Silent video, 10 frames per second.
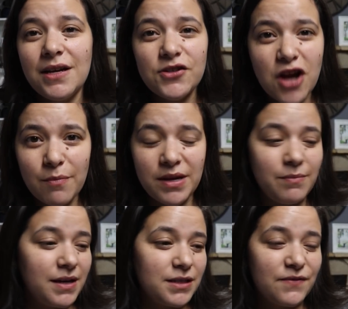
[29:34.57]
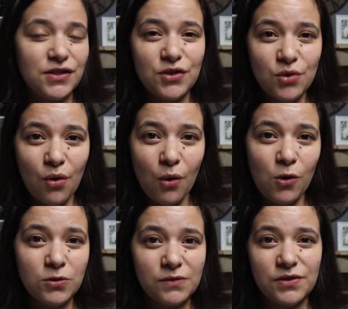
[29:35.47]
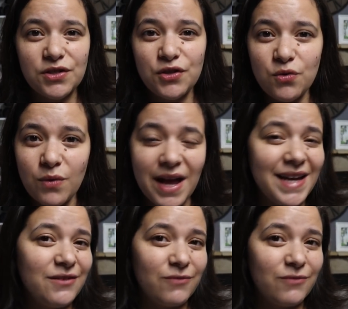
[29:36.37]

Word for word: shopping because if it's too cold or if it's too wet